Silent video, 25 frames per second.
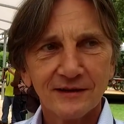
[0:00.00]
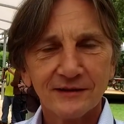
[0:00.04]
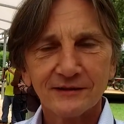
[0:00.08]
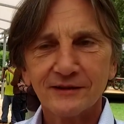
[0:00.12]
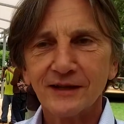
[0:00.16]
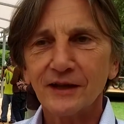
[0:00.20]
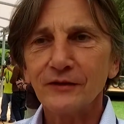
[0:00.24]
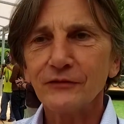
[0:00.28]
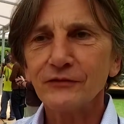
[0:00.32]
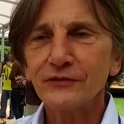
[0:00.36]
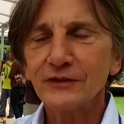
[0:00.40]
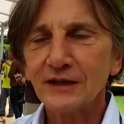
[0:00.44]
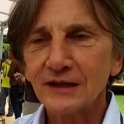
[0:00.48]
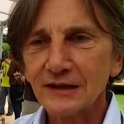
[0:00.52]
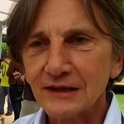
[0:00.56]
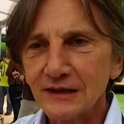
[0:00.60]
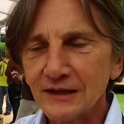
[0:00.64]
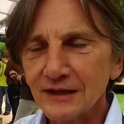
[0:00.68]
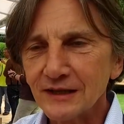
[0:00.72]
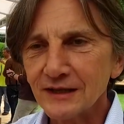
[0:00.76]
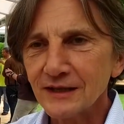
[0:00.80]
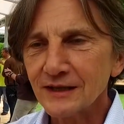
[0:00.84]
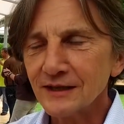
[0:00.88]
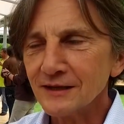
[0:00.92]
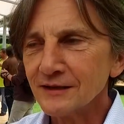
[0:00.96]

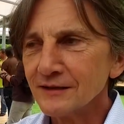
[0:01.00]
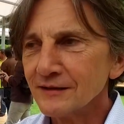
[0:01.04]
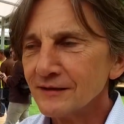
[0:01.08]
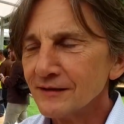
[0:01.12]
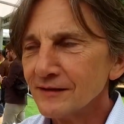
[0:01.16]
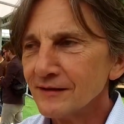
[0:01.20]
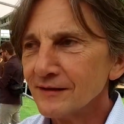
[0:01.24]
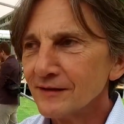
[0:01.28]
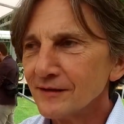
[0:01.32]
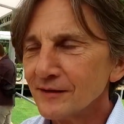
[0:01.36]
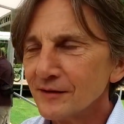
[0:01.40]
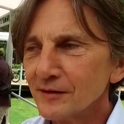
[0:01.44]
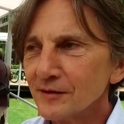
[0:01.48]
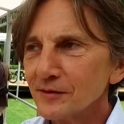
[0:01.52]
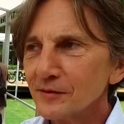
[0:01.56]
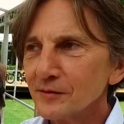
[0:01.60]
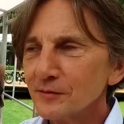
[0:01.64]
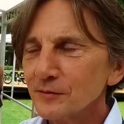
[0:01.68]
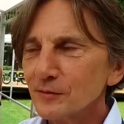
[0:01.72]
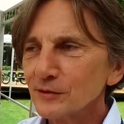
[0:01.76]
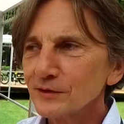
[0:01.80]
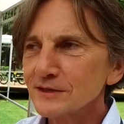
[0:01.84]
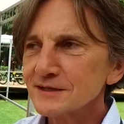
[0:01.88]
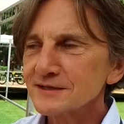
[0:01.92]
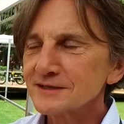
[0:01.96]
definitely,
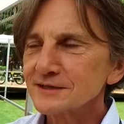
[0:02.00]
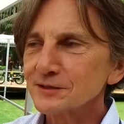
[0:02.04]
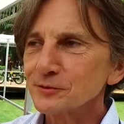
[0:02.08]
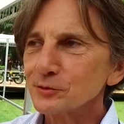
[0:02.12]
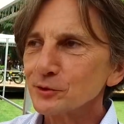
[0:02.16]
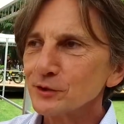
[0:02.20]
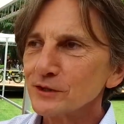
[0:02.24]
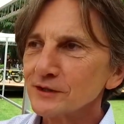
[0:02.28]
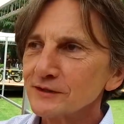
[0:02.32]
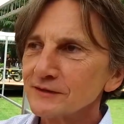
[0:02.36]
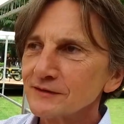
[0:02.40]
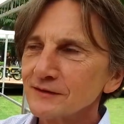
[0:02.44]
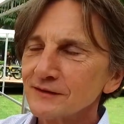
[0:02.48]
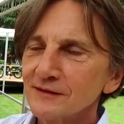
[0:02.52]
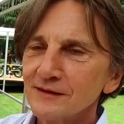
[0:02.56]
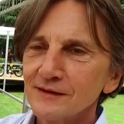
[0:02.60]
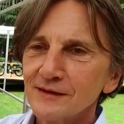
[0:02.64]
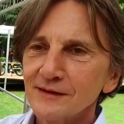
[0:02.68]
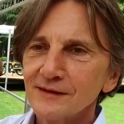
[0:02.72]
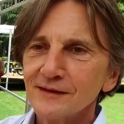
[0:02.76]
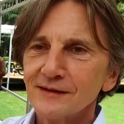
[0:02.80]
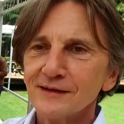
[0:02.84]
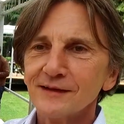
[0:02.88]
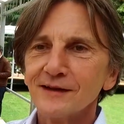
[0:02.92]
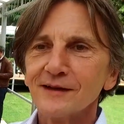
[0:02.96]
what is the word,
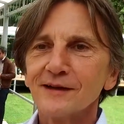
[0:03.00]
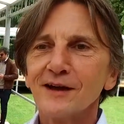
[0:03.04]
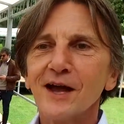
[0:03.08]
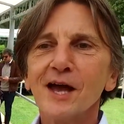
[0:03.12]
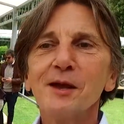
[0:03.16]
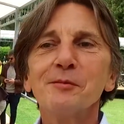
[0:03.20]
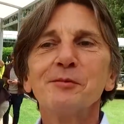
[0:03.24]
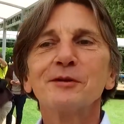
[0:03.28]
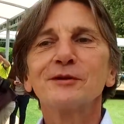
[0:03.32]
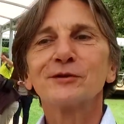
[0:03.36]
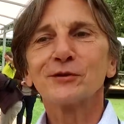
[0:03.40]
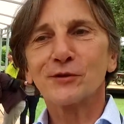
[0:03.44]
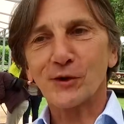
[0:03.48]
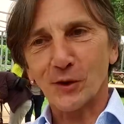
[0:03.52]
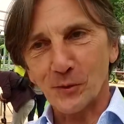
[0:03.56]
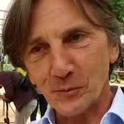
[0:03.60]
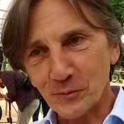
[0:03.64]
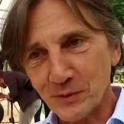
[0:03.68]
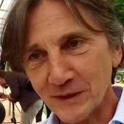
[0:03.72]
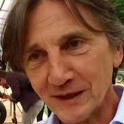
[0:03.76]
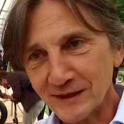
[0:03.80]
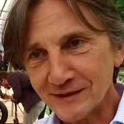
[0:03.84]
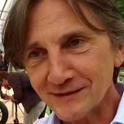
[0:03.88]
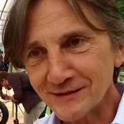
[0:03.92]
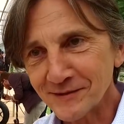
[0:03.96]
able to
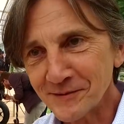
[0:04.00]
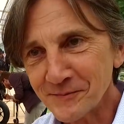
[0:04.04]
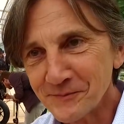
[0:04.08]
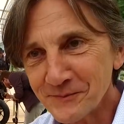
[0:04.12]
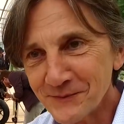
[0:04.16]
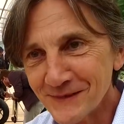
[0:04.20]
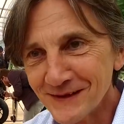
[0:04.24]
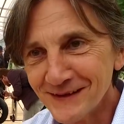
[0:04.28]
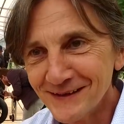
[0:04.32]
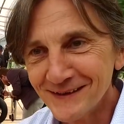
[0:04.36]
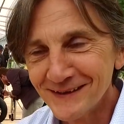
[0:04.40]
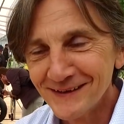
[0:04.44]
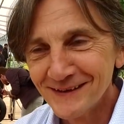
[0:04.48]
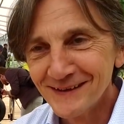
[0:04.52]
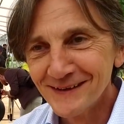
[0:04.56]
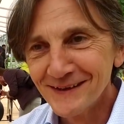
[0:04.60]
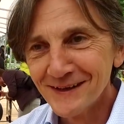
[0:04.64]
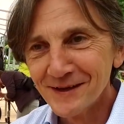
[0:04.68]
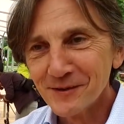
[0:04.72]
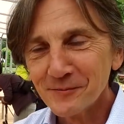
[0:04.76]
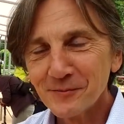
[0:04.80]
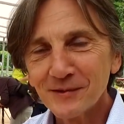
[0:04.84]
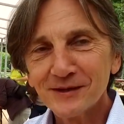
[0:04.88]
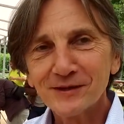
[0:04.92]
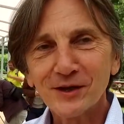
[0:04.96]
compete
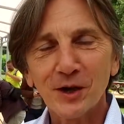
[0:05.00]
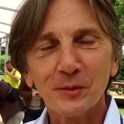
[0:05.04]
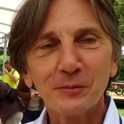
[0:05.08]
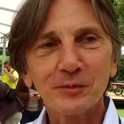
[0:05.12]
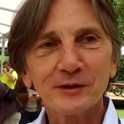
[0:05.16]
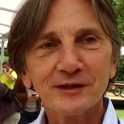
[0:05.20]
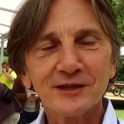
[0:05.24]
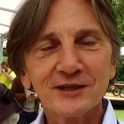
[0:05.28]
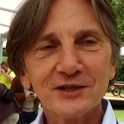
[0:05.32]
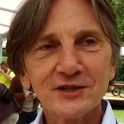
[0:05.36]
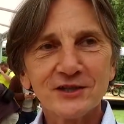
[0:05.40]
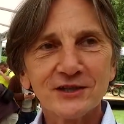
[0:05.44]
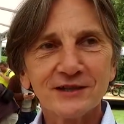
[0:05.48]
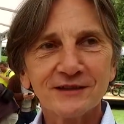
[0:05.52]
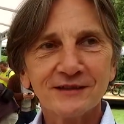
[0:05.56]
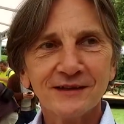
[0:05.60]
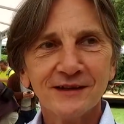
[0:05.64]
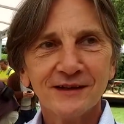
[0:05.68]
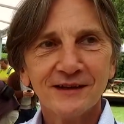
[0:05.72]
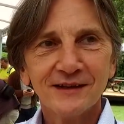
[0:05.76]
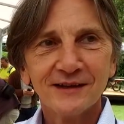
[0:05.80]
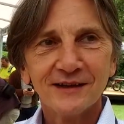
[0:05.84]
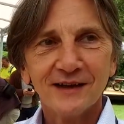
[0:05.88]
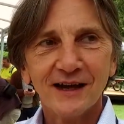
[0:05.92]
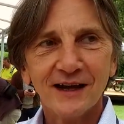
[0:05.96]
with
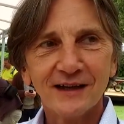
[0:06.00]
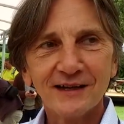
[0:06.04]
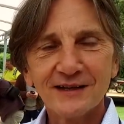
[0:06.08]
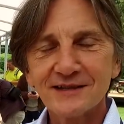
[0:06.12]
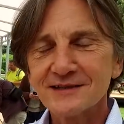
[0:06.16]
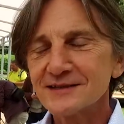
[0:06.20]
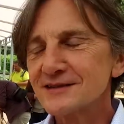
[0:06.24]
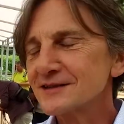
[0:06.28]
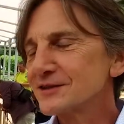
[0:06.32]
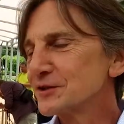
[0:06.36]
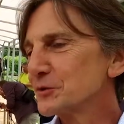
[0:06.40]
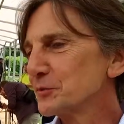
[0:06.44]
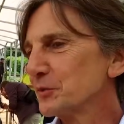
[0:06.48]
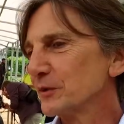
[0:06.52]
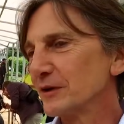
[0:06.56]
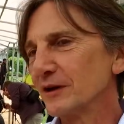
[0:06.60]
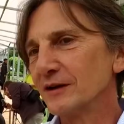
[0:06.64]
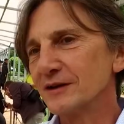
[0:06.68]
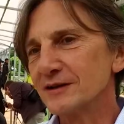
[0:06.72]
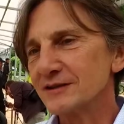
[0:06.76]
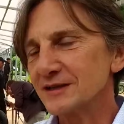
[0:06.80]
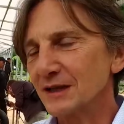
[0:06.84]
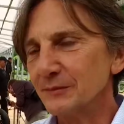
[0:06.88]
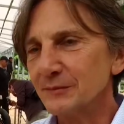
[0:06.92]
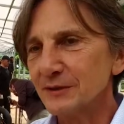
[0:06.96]
competition, and it's super
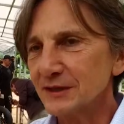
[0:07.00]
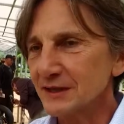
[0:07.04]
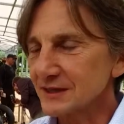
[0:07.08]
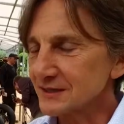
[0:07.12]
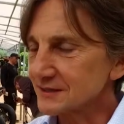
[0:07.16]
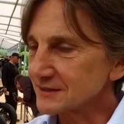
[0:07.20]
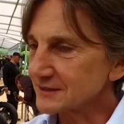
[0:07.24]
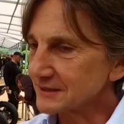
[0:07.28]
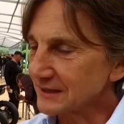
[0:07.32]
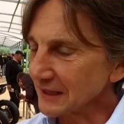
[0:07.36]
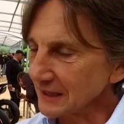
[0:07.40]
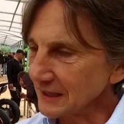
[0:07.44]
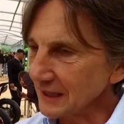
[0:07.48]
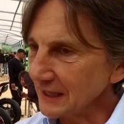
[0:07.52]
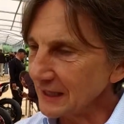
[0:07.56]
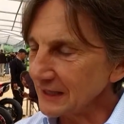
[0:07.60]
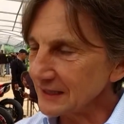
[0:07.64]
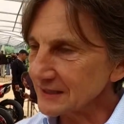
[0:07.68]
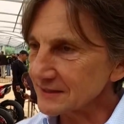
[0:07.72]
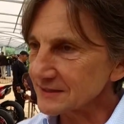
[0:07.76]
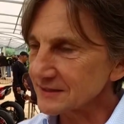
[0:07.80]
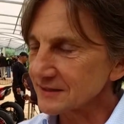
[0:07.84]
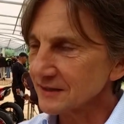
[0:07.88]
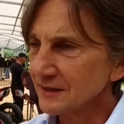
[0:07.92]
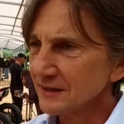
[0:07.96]
nice. I mean, it still
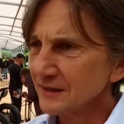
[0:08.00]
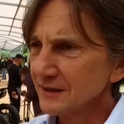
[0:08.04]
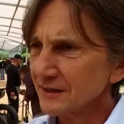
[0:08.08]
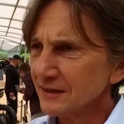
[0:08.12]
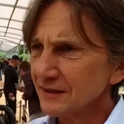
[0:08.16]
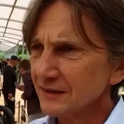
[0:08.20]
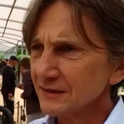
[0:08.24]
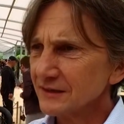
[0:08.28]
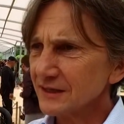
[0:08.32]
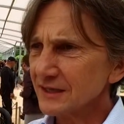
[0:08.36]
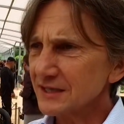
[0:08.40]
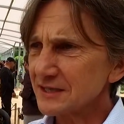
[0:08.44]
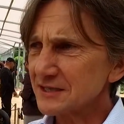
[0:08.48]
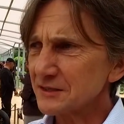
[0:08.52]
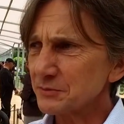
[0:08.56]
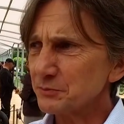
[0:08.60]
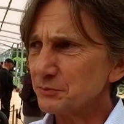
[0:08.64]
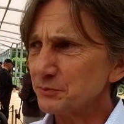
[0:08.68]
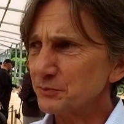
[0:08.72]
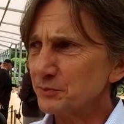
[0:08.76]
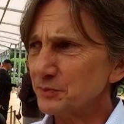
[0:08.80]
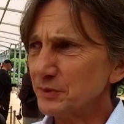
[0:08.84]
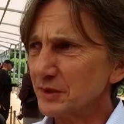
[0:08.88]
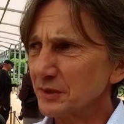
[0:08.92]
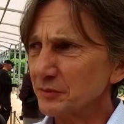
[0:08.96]
has these
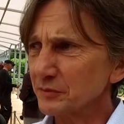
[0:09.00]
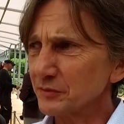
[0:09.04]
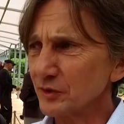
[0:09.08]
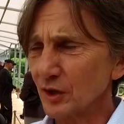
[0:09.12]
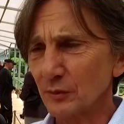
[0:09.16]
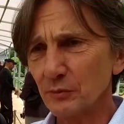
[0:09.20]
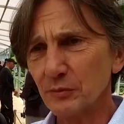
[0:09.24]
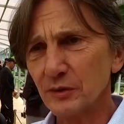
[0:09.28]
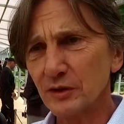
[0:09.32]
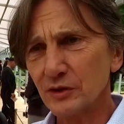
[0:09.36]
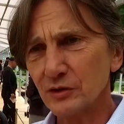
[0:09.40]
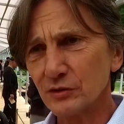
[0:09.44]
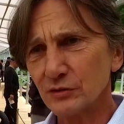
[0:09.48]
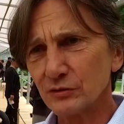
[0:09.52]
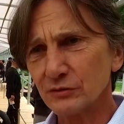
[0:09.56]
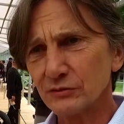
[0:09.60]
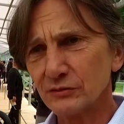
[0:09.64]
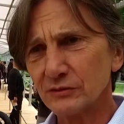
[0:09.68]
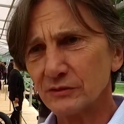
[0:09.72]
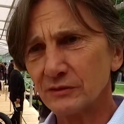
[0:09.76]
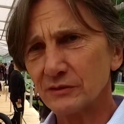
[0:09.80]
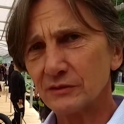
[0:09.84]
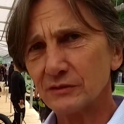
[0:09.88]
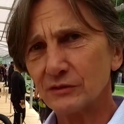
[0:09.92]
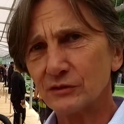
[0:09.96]
BMW
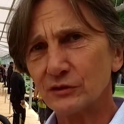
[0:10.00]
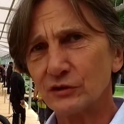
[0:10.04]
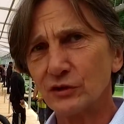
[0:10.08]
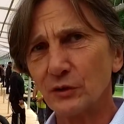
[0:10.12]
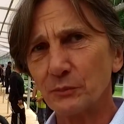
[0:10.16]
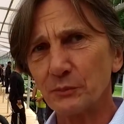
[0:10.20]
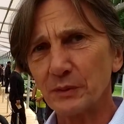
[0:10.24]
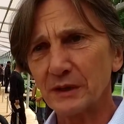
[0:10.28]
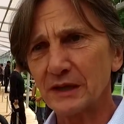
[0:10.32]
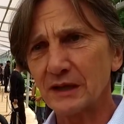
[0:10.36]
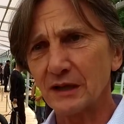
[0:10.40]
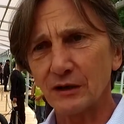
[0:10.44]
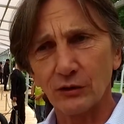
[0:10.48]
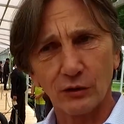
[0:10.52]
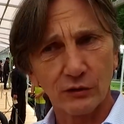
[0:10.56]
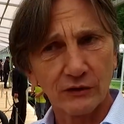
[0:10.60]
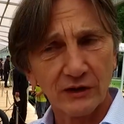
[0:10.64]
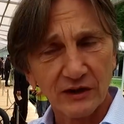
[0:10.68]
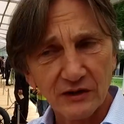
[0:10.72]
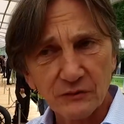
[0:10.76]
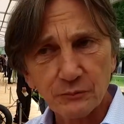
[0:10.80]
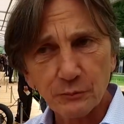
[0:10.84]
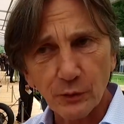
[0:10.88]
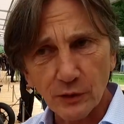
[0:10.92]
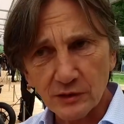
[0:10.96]
typical or
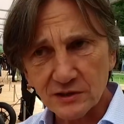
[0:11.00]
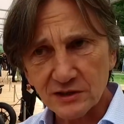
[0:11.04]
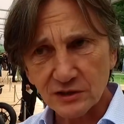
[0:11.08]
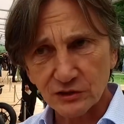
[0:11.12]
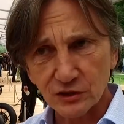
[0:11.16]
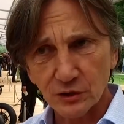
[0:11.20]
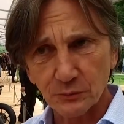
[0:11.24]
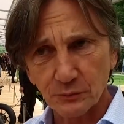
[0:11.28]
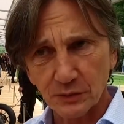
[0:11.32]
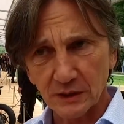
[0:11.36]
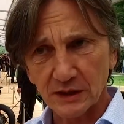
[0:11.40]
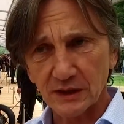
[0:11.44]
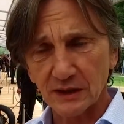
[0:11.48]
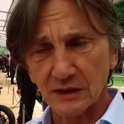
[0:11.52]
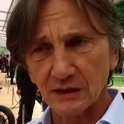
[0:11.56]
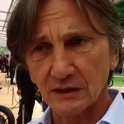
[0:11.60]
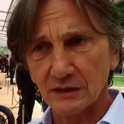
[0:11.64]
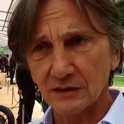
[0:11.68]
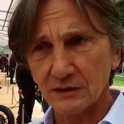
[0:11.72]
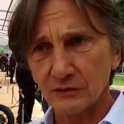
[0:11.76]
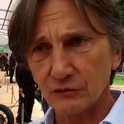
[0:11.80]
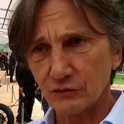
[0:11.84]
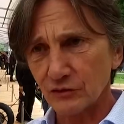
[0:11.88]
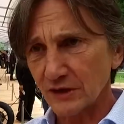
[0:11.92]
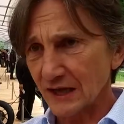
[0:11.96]
these boxer typical
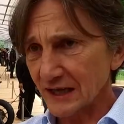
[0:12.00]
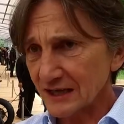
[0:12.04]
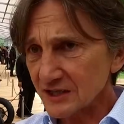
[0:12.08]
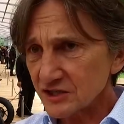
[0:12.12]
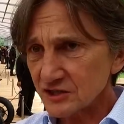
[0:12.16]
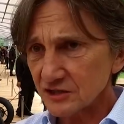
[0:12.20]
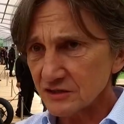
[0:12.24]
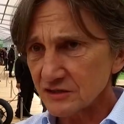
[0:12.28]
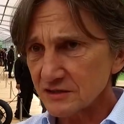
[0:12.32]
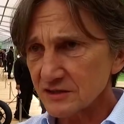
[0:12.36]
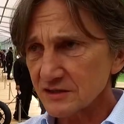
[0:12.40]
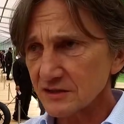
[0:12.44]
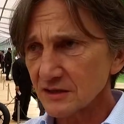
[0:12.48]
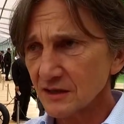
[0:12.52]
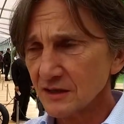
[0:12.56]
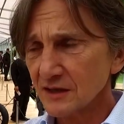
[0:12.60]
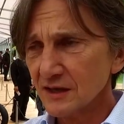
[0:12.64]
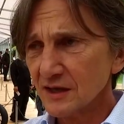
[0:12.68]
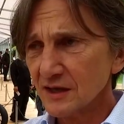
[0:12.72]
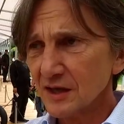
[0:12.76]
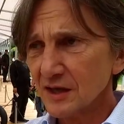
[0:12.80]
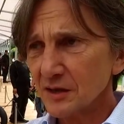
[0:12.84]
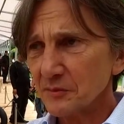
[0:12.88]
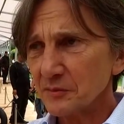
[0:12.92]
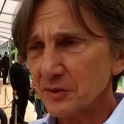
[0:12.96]
reactions,
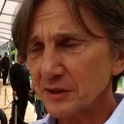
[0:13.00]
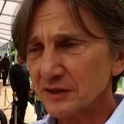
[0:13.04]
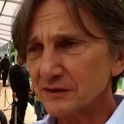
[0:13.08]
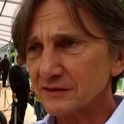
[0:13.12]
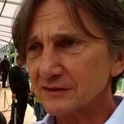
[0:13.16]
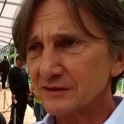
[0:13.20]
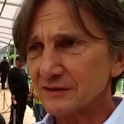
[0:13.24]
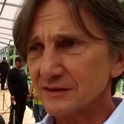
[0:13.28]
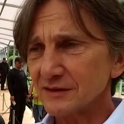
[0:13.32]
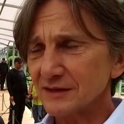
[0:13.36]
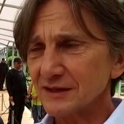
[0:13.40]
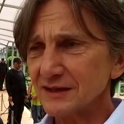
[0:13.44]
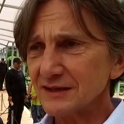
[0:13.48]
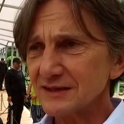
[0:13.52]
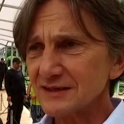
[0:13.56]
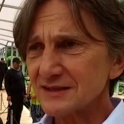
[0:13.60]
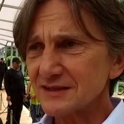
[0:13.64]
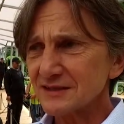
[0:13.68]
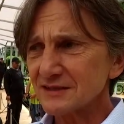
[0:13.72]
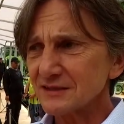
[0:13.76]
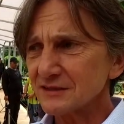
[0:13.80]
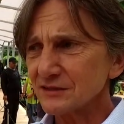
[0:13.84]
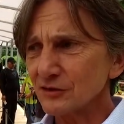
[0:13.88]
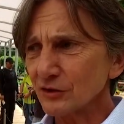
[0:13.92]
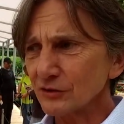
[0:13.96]
but
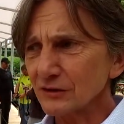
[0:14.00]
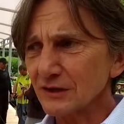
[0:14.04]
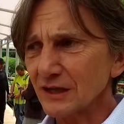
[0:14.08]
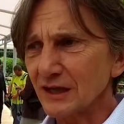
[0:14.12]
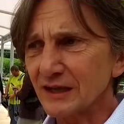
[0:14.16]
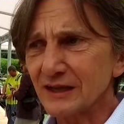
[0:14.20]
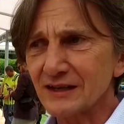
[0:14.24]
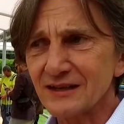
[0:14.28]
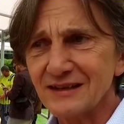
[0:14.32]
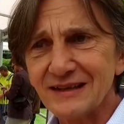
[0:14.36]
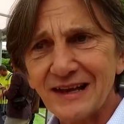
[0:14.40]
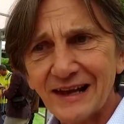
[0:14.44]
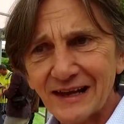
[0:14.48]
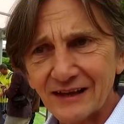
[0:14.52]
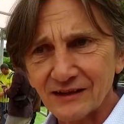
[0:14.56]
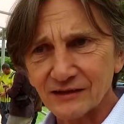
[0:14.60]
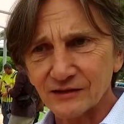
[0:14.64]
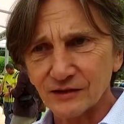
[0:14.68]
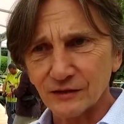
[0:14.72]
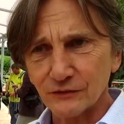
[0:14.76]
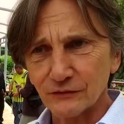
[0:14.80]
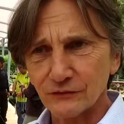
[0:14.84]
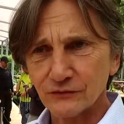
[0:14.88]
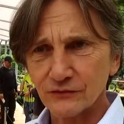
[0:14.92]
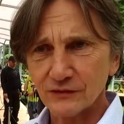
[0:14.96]
it's not like
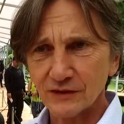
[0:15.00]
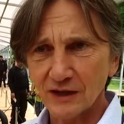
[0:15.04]
negative.